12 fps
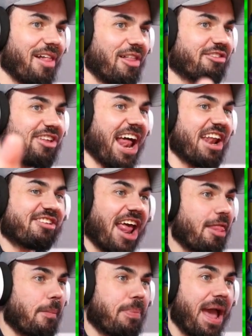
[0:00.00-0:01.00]
listen, I
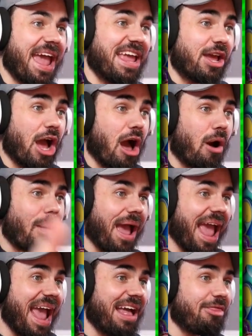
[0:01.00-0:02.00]
decided the pango
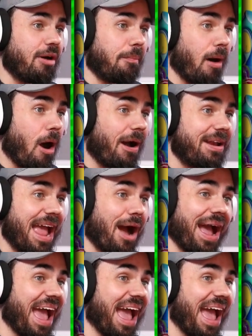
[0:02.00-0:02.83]
and the Maw now.